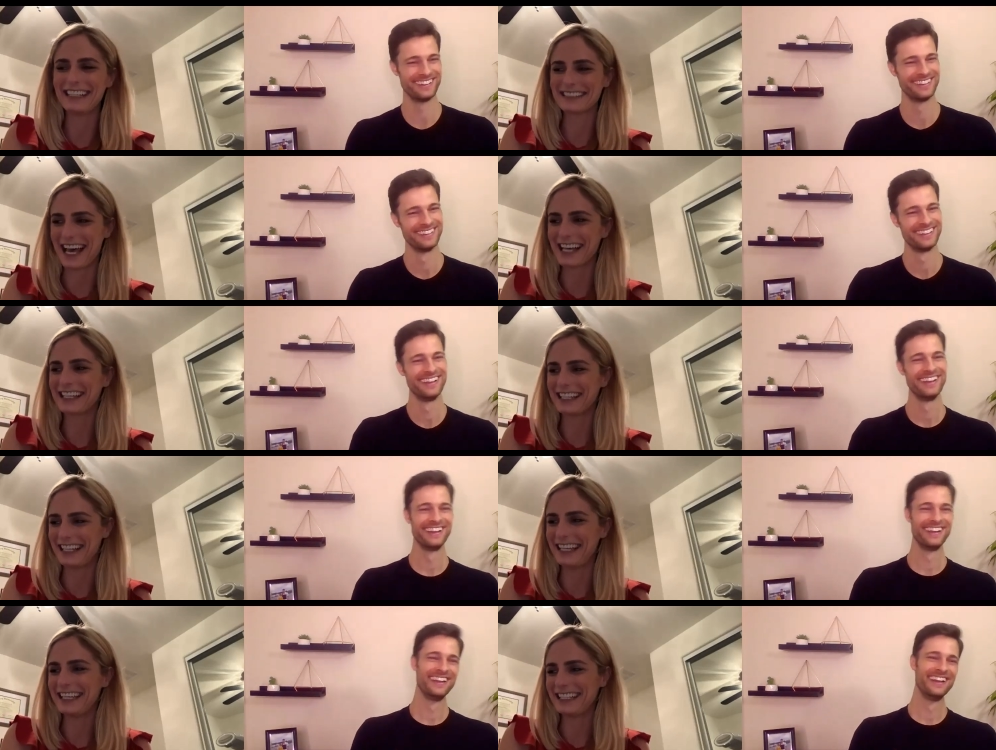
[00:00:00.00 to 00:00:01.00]

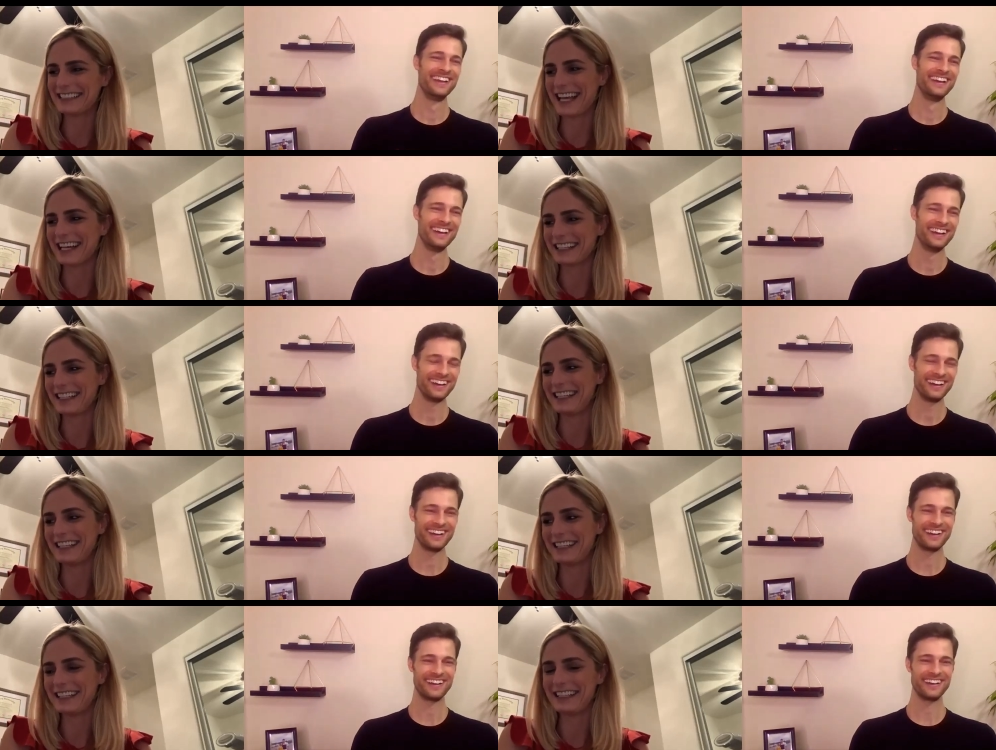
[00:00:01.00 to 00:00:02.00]
Speaker 1: exactly.
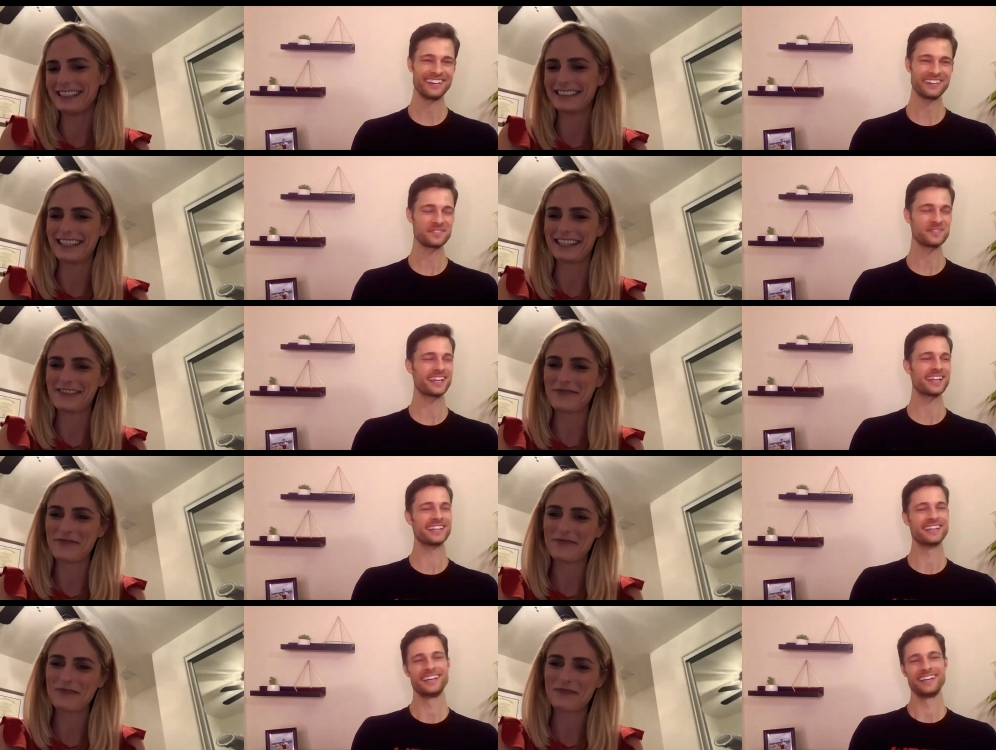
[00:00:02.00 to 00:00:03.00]
Exactly.
Speaker 2: Oh so. man.
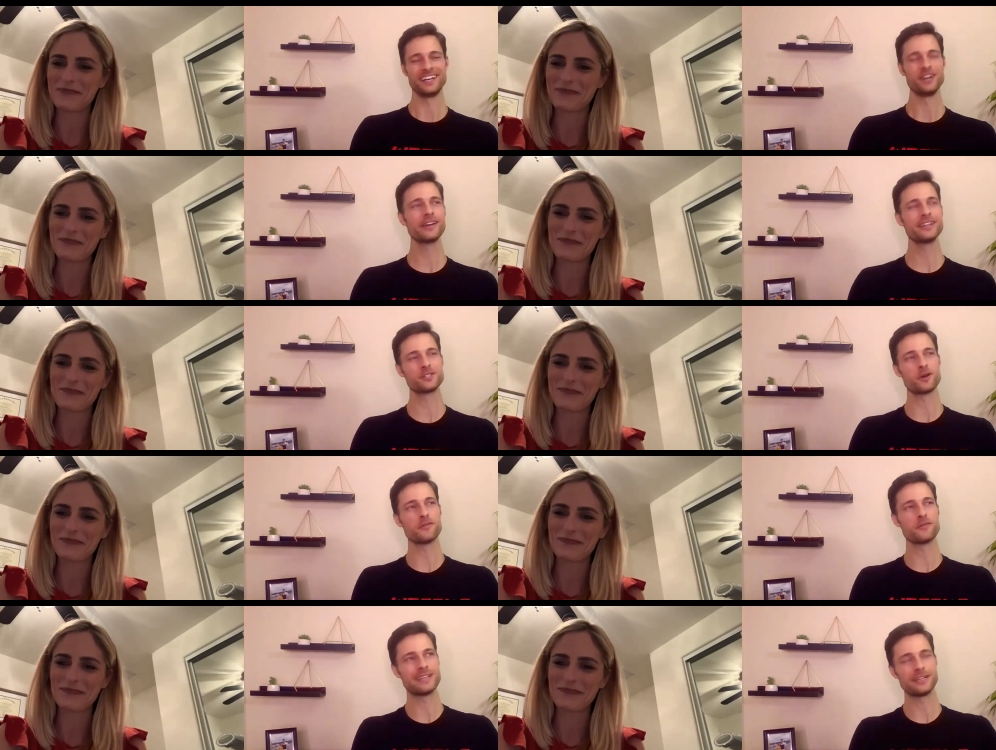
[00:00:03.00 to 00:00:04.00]
Okay, so
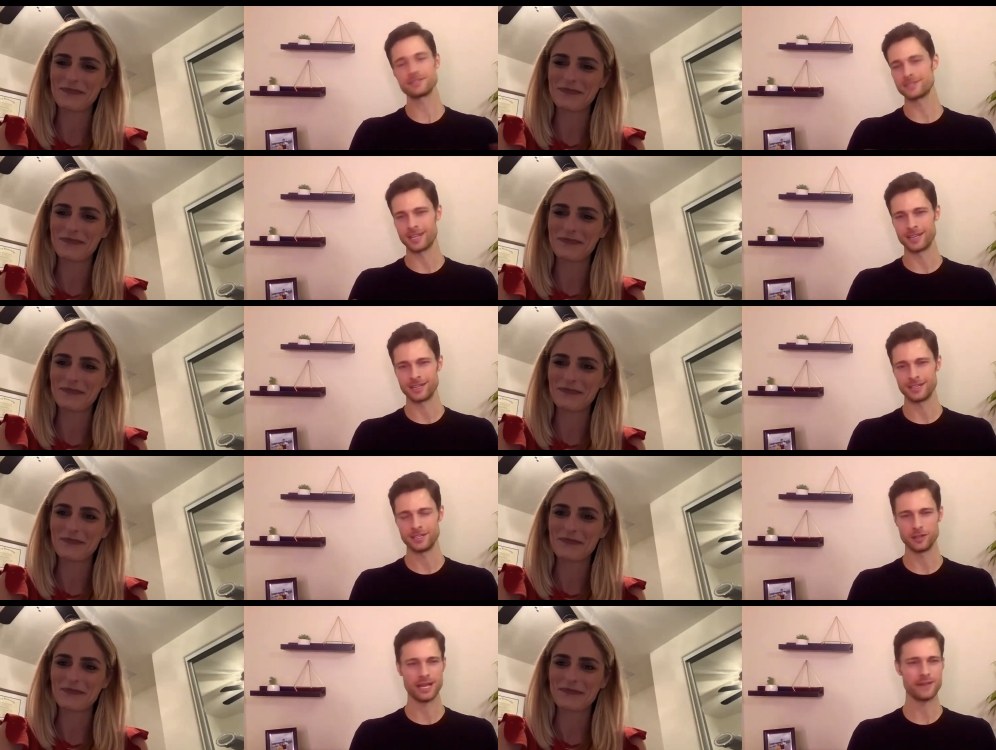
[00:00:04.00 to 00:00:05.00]
over the years, then, you
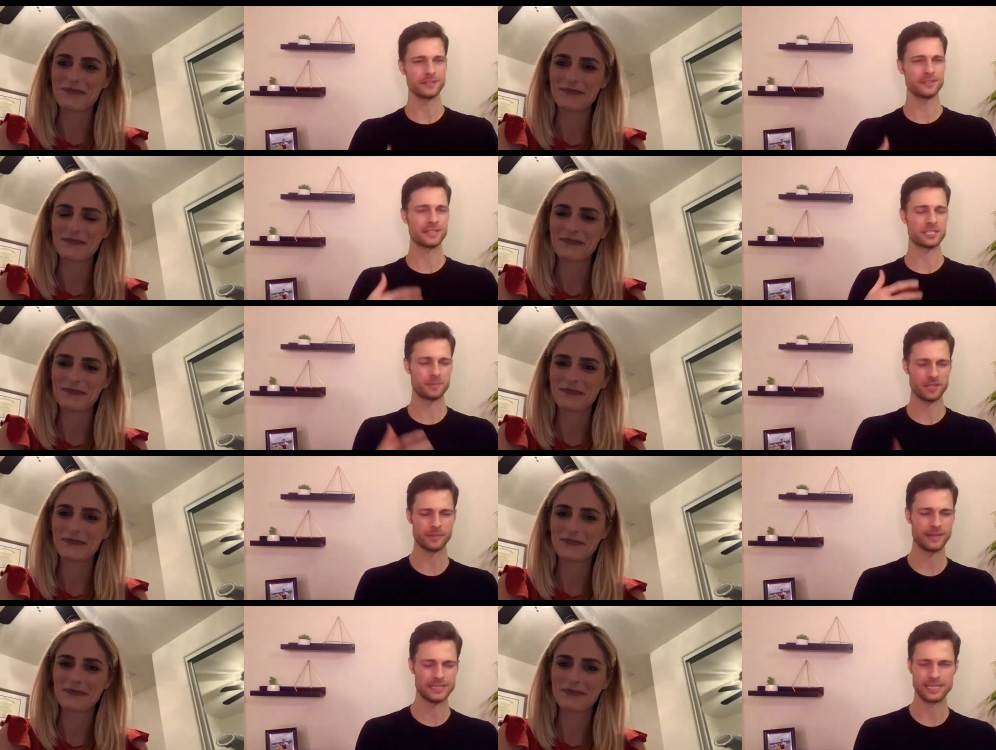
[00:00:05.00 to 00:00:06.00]
know, level of
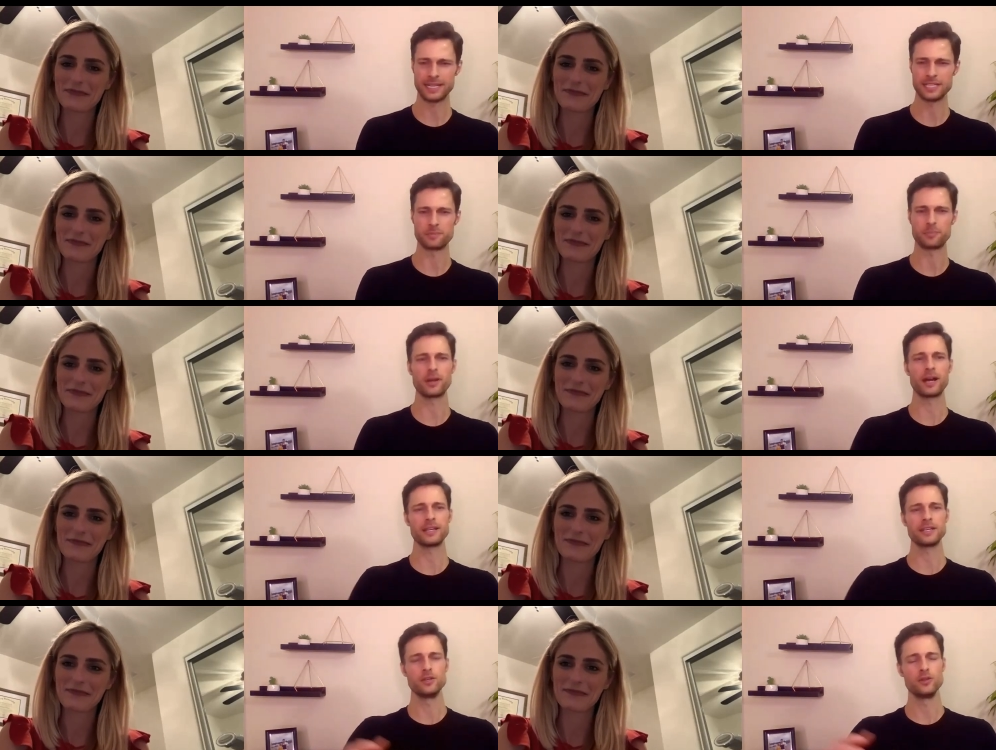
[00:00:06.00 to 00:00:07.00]
experimenting has
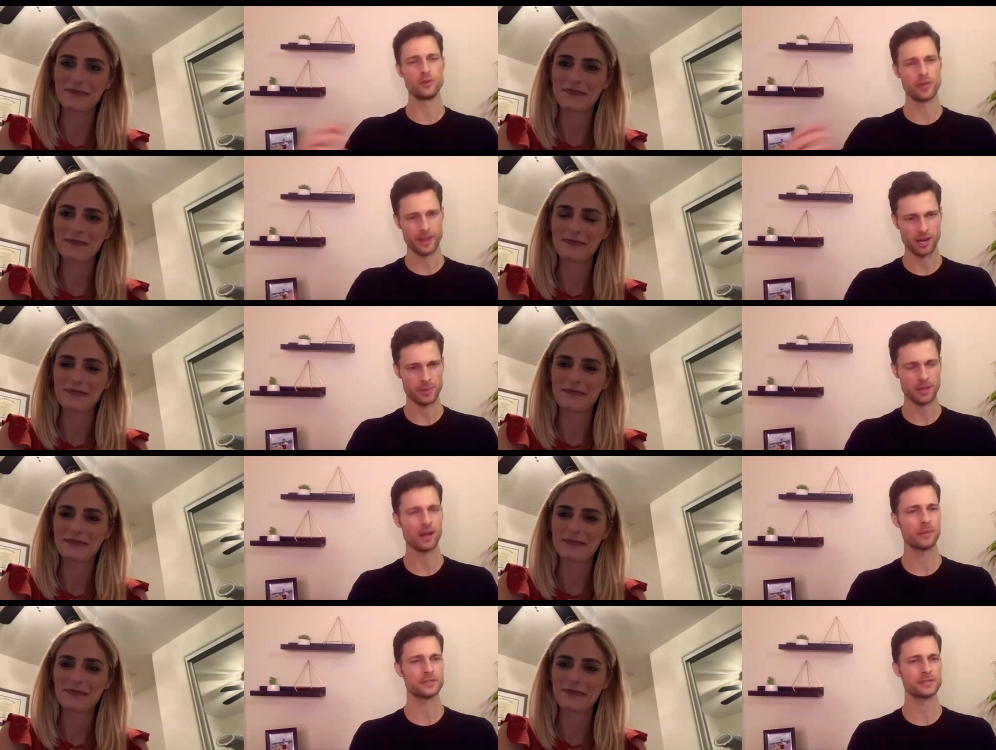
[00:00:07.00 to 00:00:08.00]
brought new therapy options